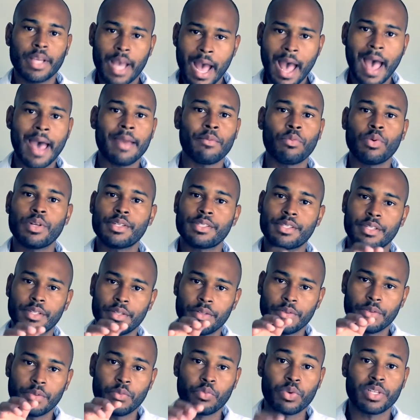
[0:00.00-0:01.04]
God was
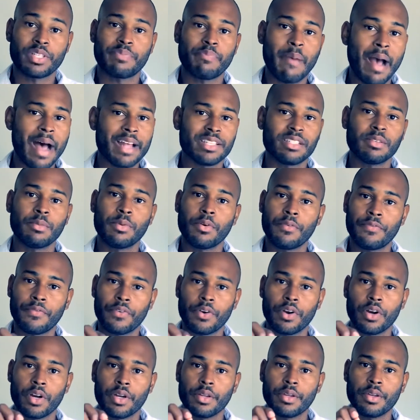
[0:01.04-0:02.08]
responsible
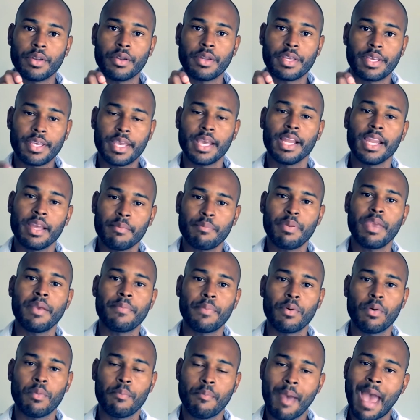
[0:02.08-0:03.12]
for killing
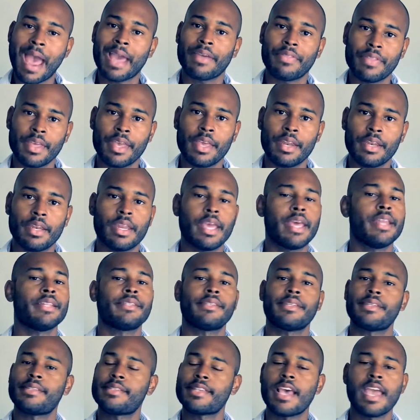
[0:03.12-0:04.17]
people back then, and
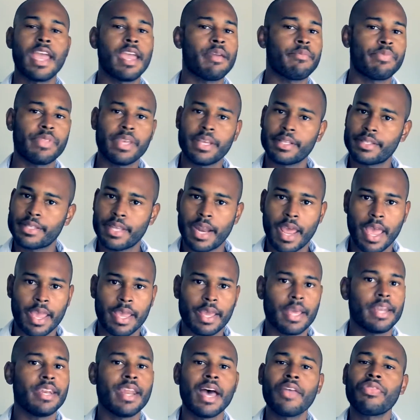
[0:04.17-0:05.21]
it's the same thing
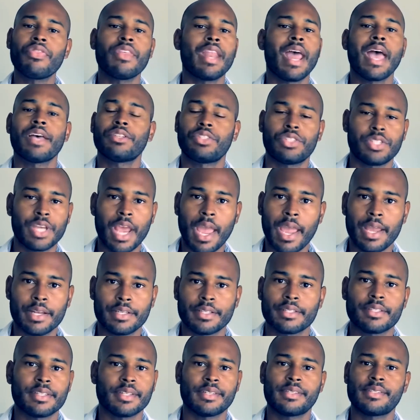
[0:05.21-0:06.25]
today. Nothing has
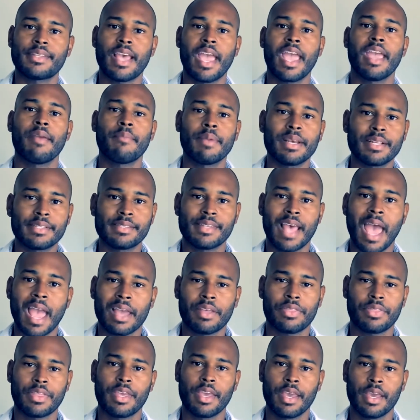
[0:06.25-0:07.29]
changed. It's the same
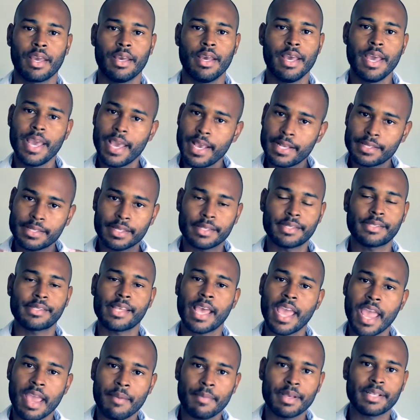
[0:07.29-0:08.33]
exact thing. He's the
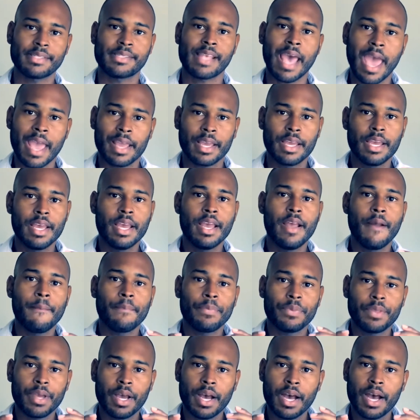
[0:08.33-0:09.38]
same exact
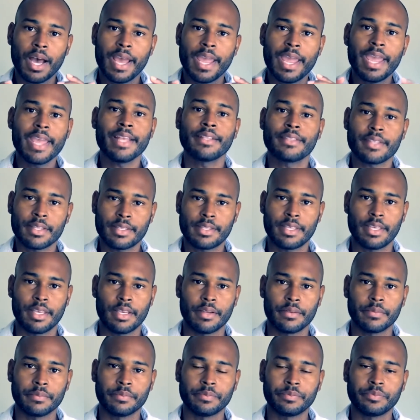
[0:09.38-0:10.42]

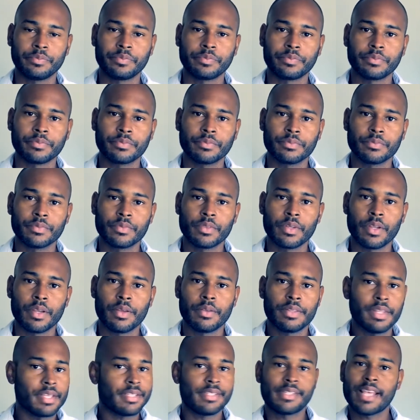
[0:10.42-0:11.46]
entity.
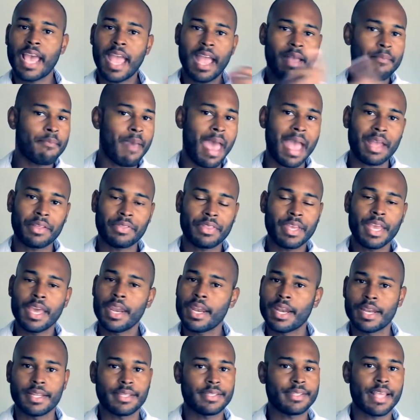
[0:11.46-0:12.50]
The same back
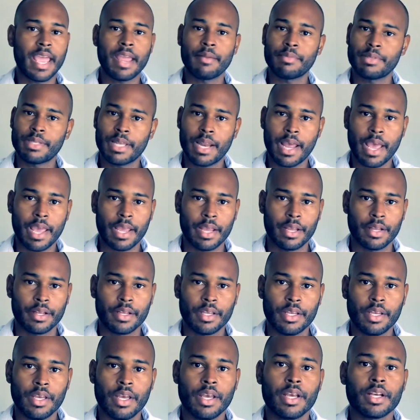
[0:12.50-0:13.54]
then and the same today.
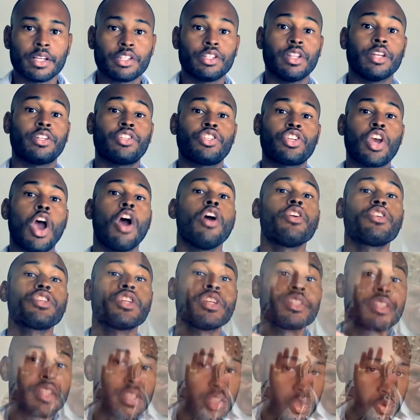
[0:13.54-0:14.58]
The
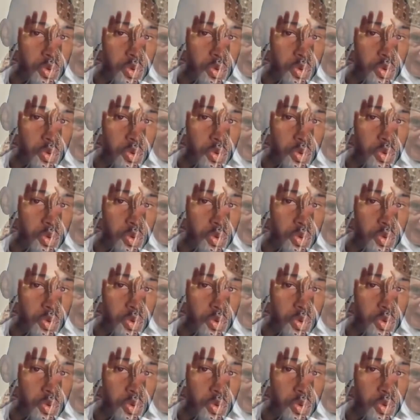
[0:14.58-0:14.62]
churches